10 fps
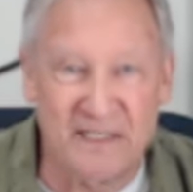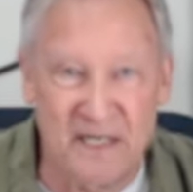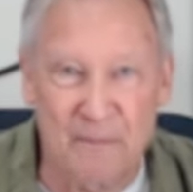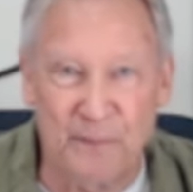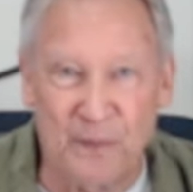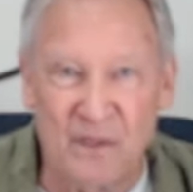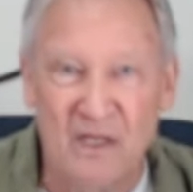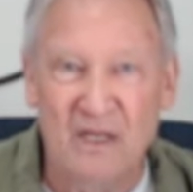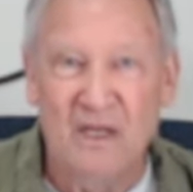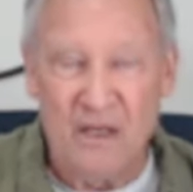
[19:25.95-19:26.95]
temple,
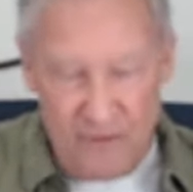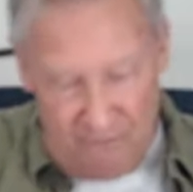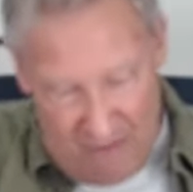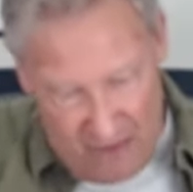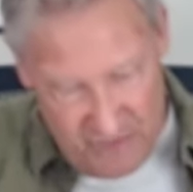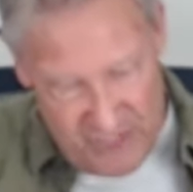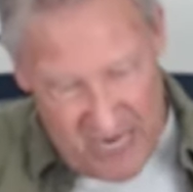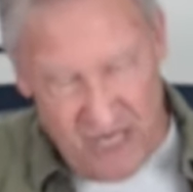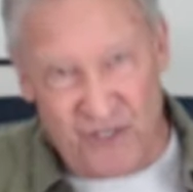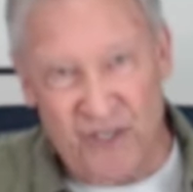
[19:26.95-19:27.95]
the
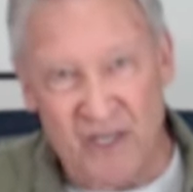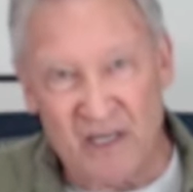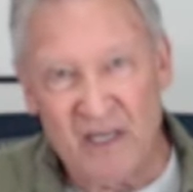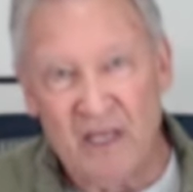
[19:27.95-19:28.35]
foundation.